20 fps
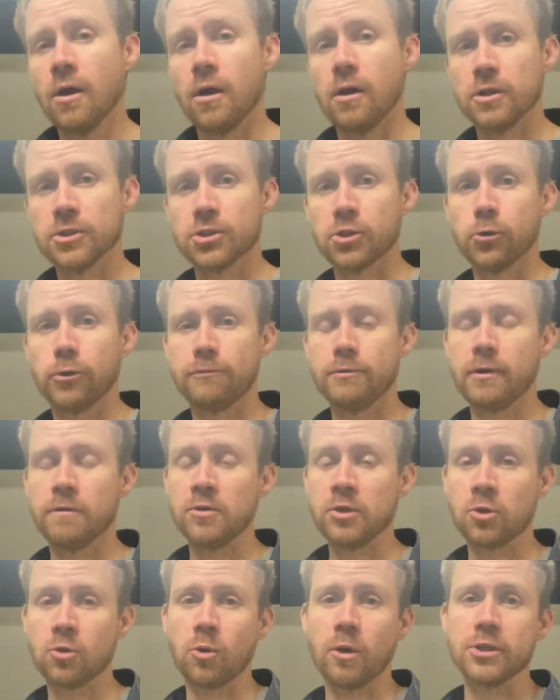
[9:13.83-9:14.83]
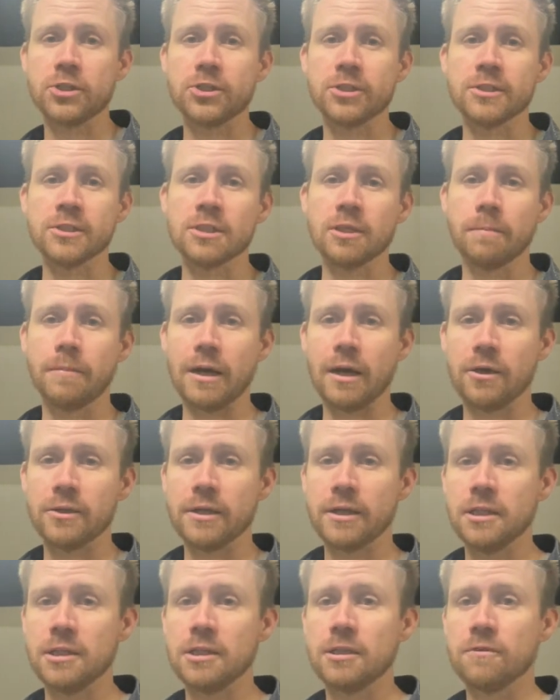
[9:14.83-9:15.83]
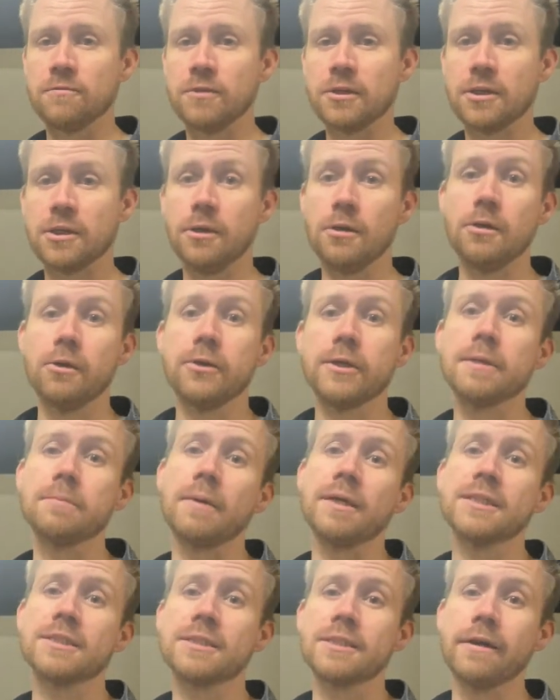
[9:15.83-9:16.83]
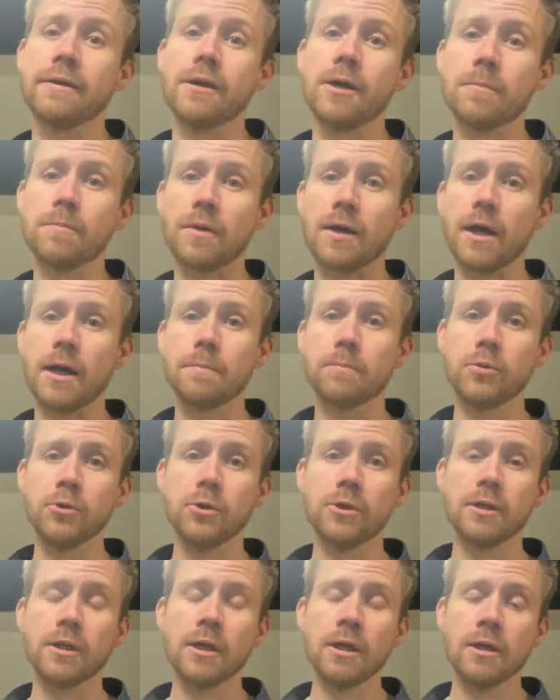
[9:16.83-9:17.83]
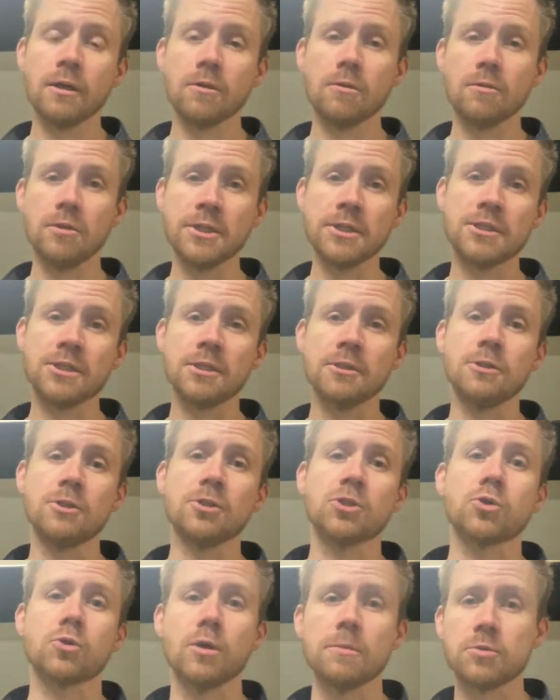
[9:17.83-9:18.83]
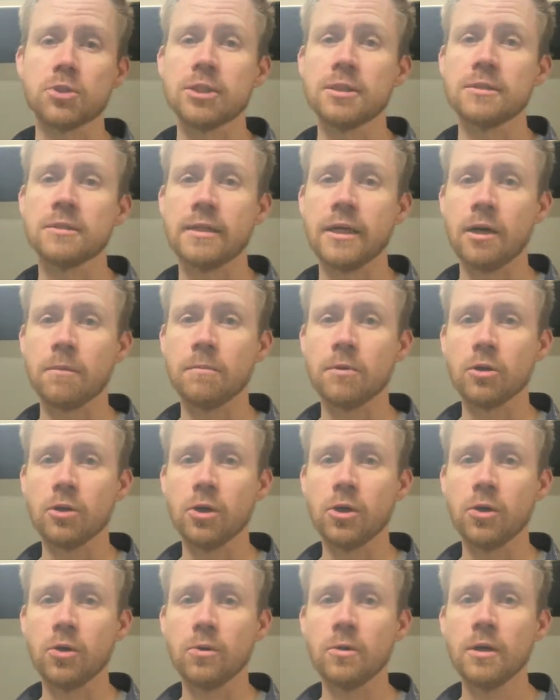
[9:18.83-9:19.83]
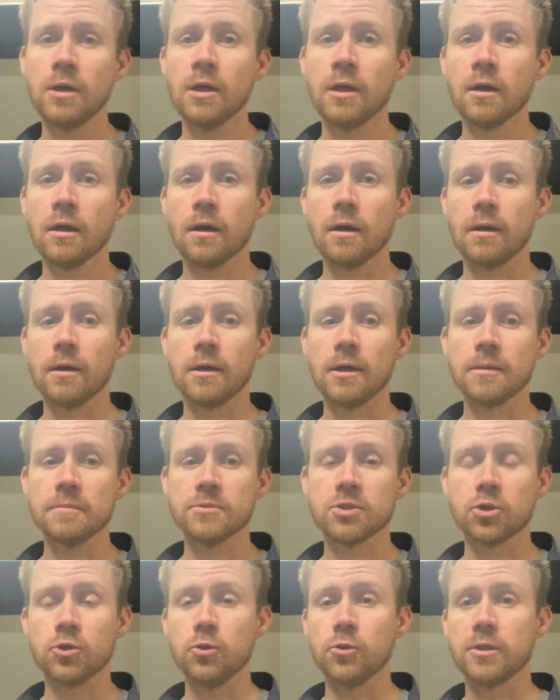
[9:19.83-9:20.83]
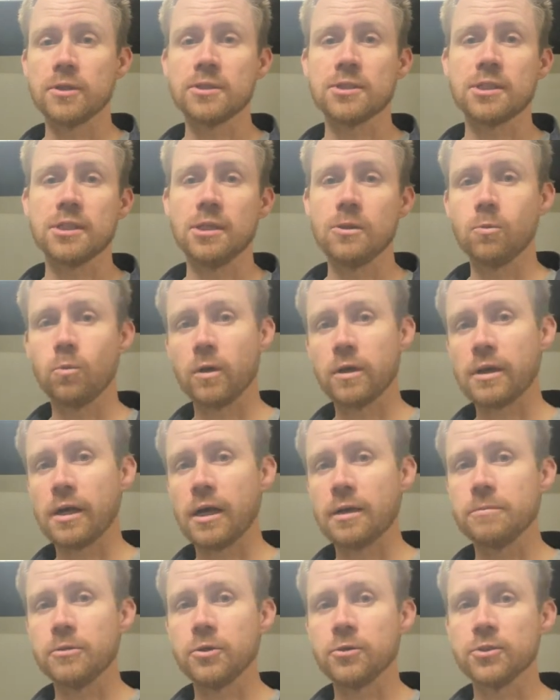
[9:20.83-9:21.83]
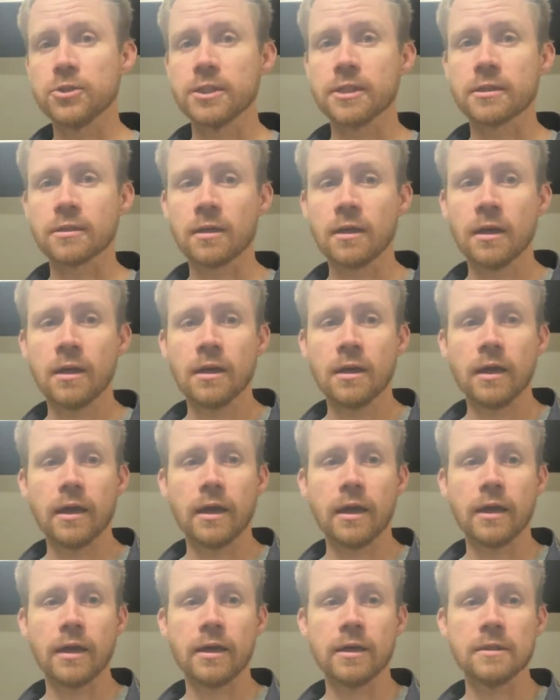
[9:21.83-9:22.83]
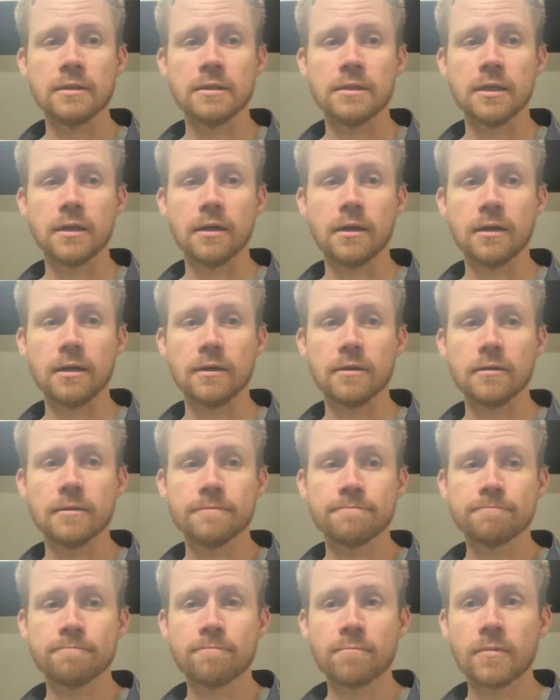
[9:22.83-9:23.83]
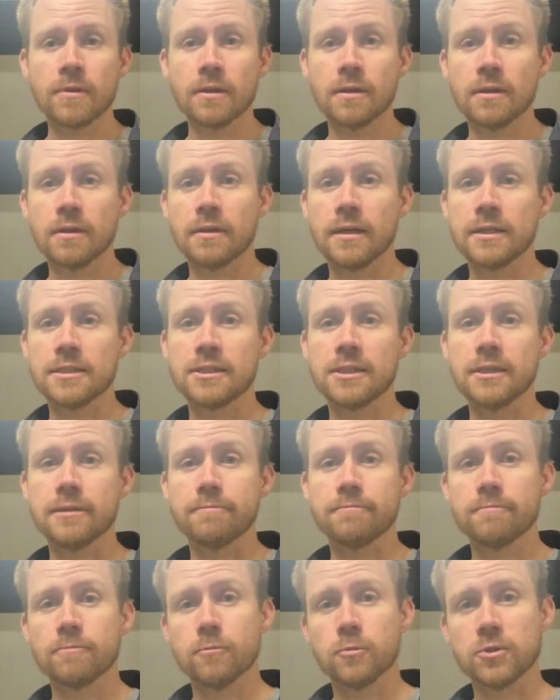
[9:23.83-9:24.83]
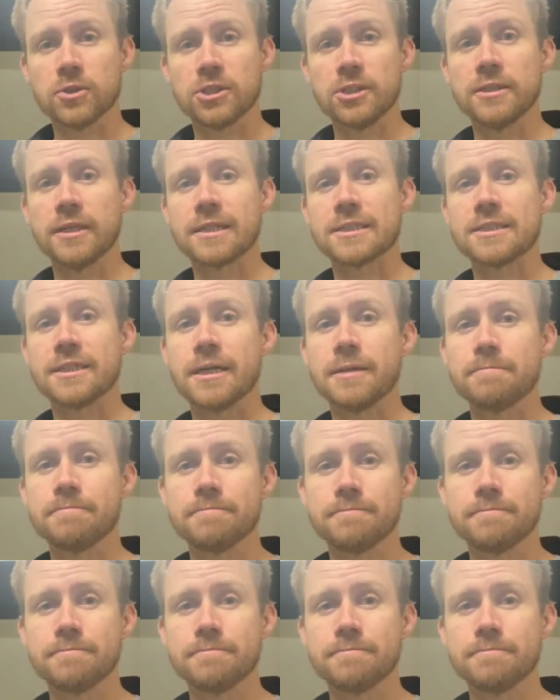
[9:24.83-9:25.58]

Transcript: Also, if you have any questions about any of the gear in my setup, I put links in the description down below um, so you can see what I'm using. And uh, that's it. We'll see you next time.